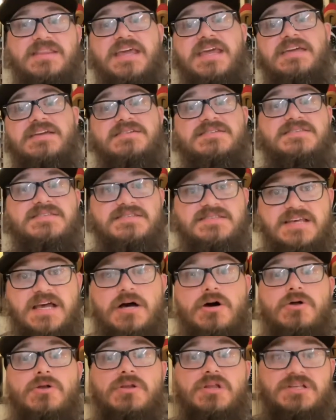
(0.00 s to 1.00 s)
they can
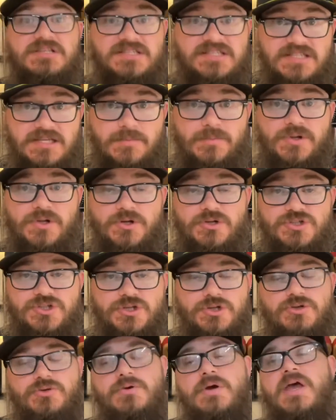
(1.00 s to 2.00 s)
sell similar
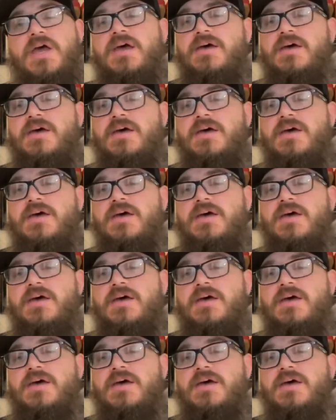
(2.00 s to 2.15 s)
to.